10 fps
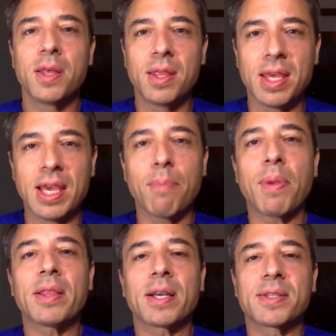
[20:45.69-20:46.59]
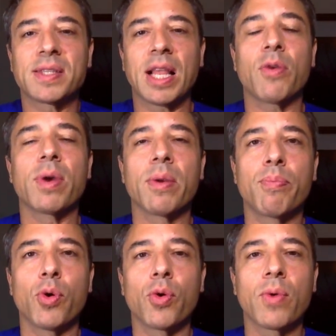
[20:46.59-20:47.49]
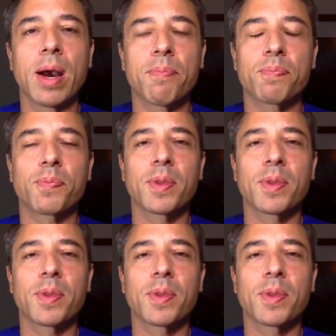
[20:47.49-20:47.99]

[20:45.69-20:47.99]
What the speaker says: the Implant Accelerator program